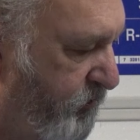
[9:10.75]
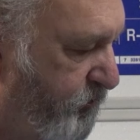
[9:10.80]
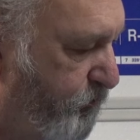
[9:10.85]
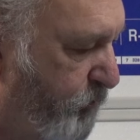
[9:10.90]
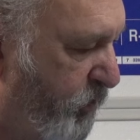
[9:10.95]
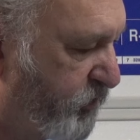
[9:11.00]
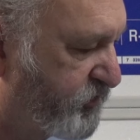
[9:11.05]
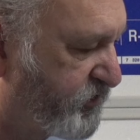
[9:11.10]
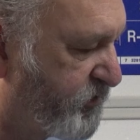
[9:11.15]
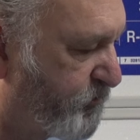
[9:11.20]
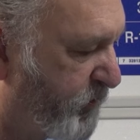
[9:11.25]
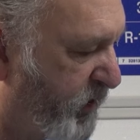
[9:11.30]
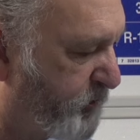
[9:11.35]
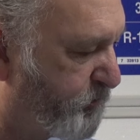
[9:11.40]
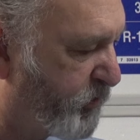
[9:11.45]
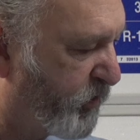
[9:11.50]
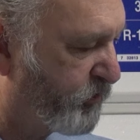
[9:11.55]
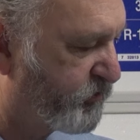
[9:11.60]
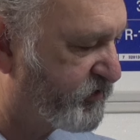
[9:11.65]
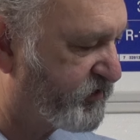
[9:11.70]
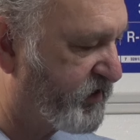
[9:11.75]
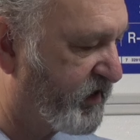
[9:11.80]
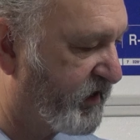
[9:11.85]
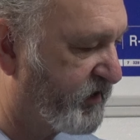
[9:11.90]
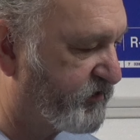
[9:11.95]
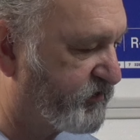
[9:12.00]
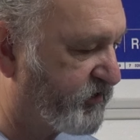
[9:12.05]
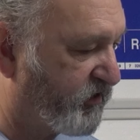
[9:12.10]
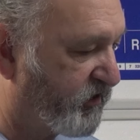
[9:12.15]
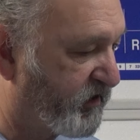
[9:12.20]
Most of my posting
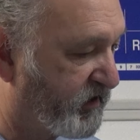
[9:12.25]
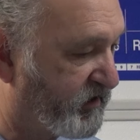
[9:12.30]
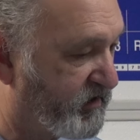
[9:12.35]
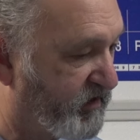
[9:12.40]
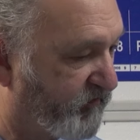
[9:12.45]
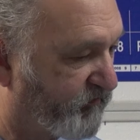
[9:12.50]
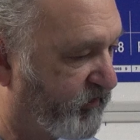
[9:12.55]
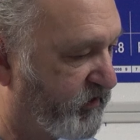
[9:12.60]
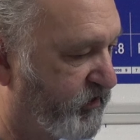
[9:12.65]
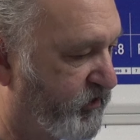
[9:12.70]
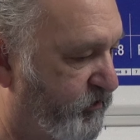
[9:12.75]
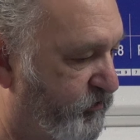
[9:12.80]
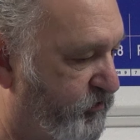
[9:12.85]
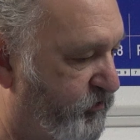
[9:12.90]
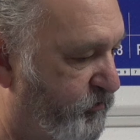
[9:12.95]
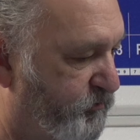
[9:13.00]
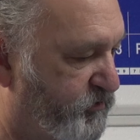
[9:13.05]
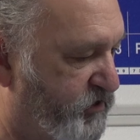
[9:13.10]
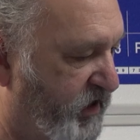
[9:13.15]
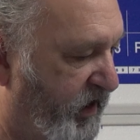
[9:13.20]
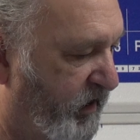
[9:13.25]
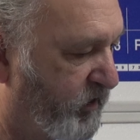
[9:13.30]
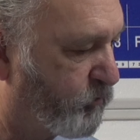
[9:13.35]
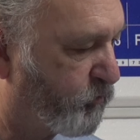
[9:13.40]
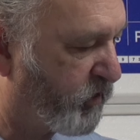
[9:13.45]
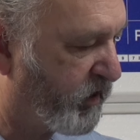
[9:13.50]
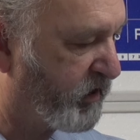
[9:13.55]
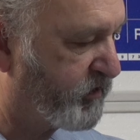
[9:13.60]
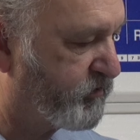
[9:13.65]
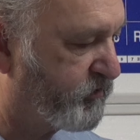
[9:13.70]
is on a different YouTube channel
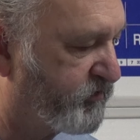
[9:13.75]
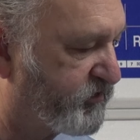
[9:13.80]
where I do